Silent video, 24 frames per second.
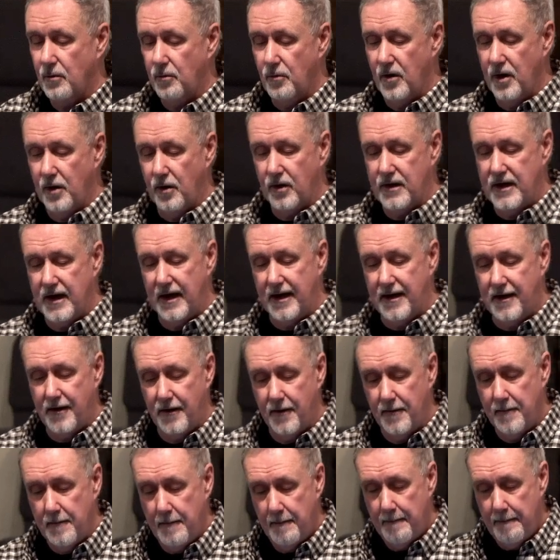real
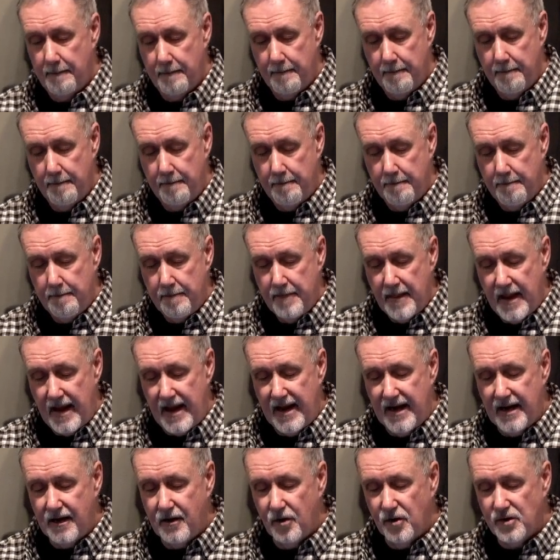kicker.
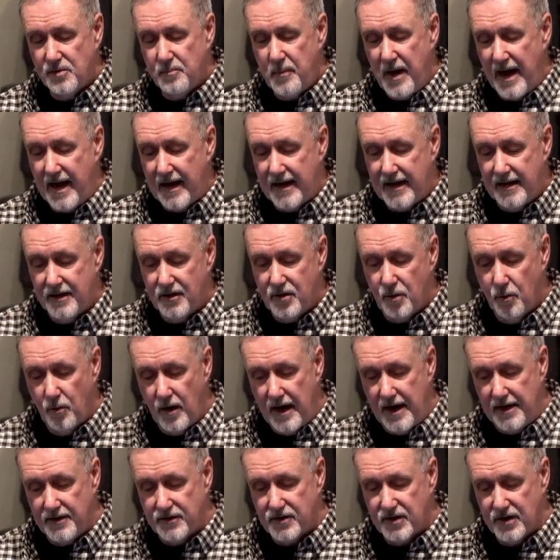And it goes back into
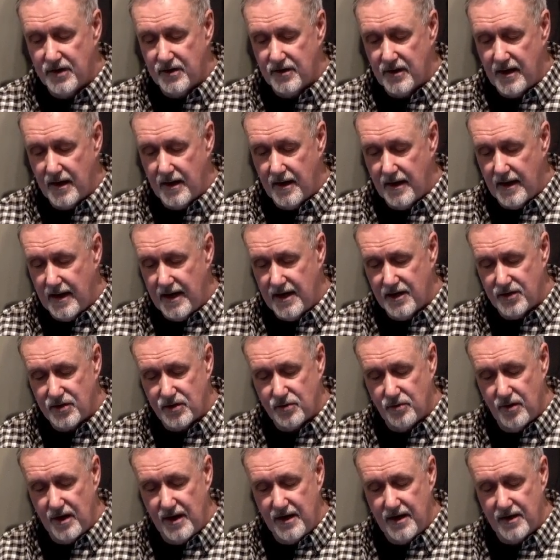ancient
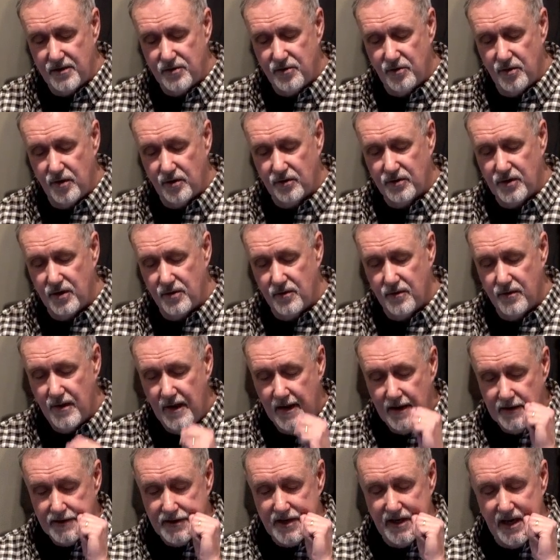history in Israel
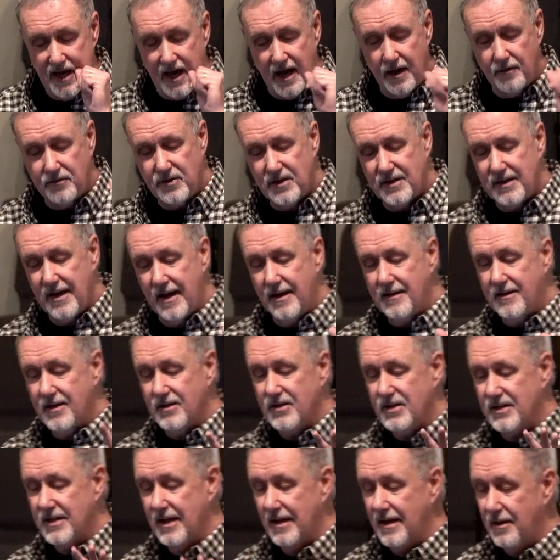too. See, outside the
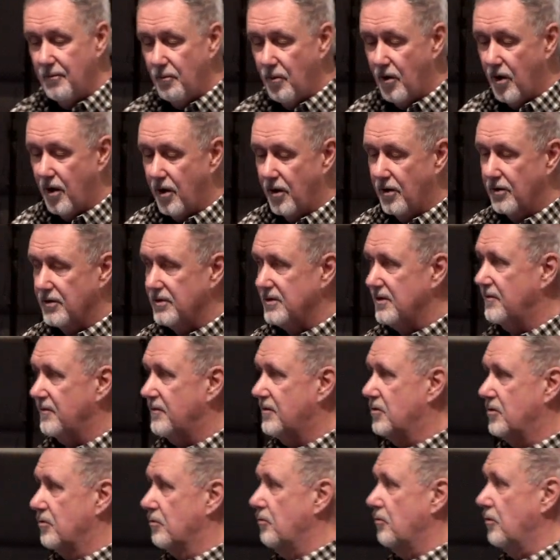city walls of
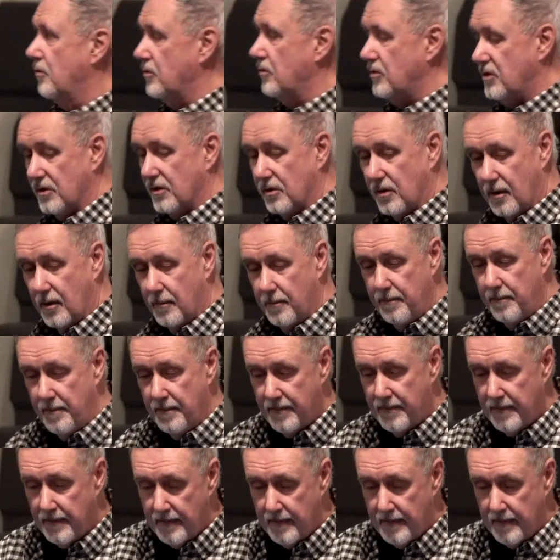Jerusalem,